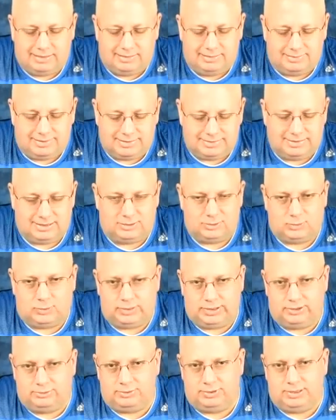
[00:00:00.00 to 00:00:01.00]
This thing's got
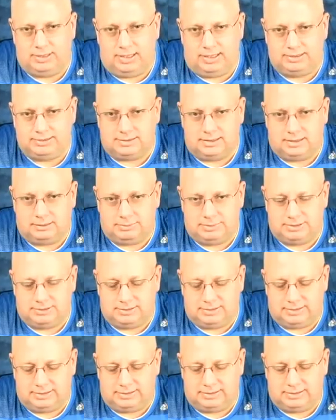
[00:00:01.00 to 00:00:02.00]
23 glass elements
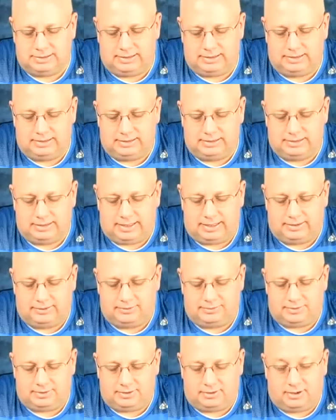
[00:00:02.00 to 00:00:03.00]
in it. It
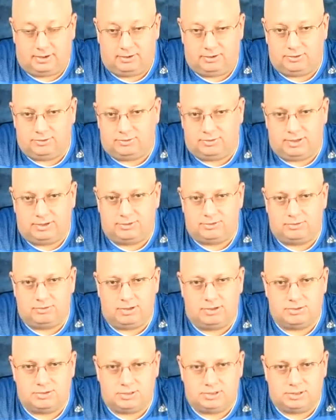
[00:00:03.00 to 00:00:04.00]
has uh, color
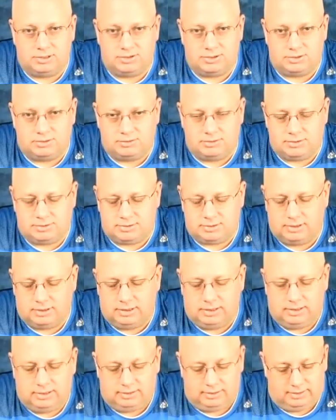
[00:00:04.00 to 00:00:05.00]
saturation issues.
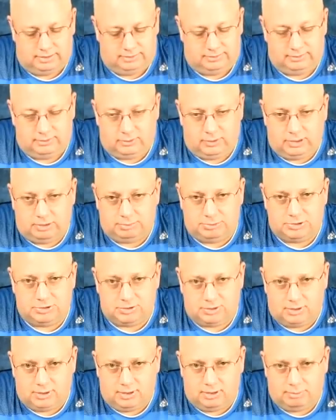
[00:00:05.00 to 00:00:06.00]
It's incredibly
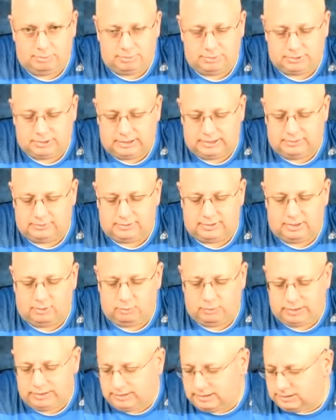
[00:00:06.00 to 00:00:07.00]
sharp. It's got
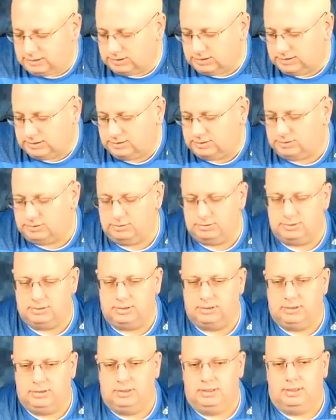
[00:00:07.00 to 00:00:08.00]
rendition issues.
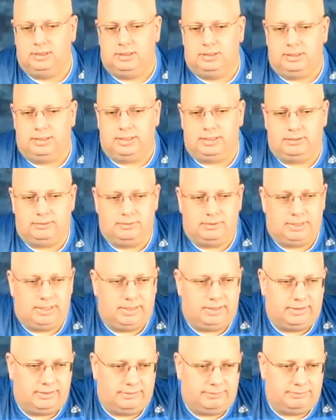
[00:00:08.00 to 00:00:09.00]
You know,
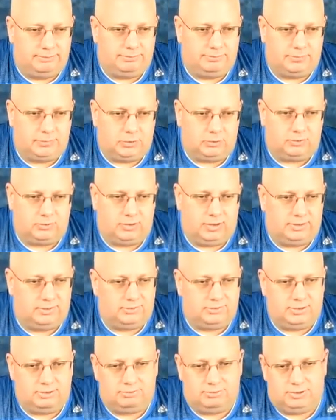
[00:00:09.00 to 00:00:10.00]
um, there's a lot
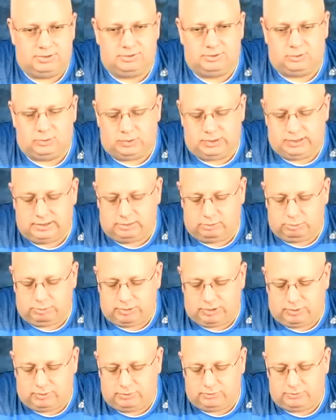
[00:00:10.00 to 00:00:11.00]
of stuff you can tweak and
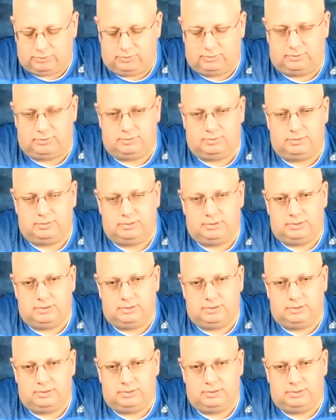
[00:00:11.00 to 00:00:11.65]
post.